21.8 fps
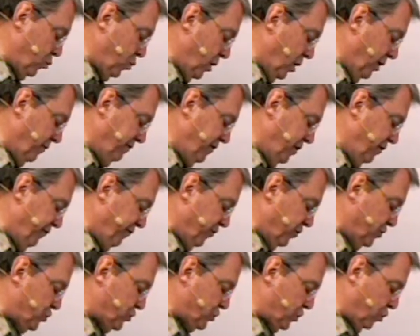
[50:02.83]
well of you,
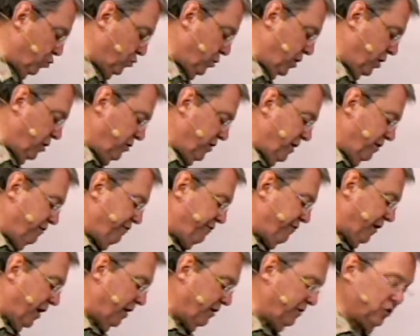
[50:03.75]
for so did their
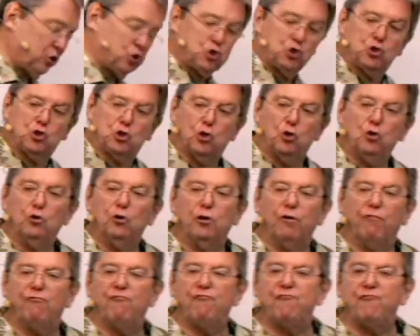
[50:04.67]
fathers to
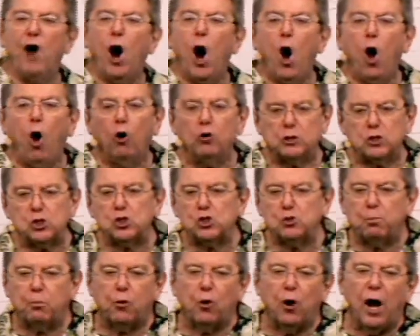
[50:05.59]
the false
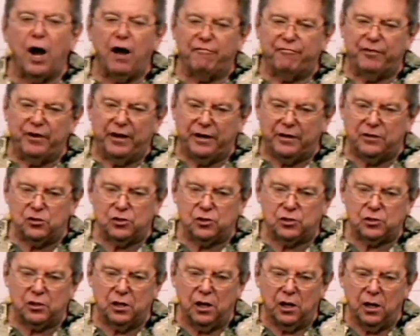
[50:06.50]

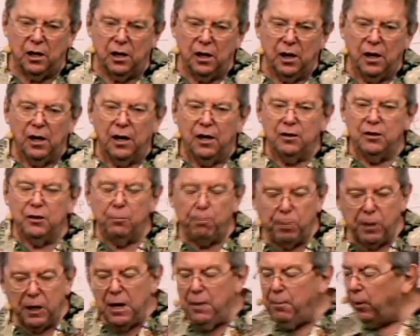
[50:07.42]
prophets. The
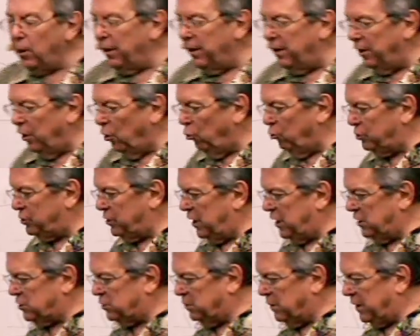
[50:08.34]
people in the Old
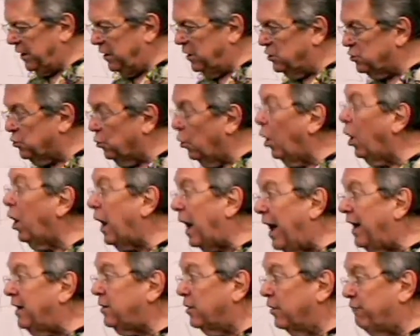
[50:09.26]
Testament, Israel,
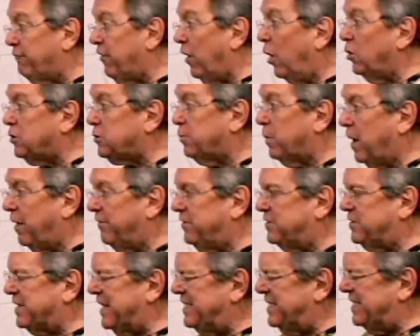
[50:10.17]
like the false
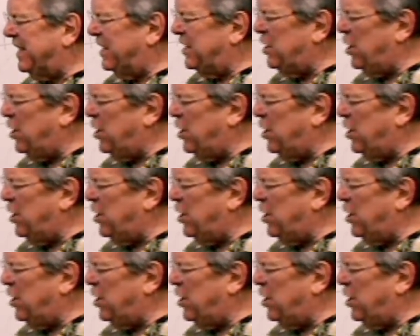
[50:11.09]
prophets, they said,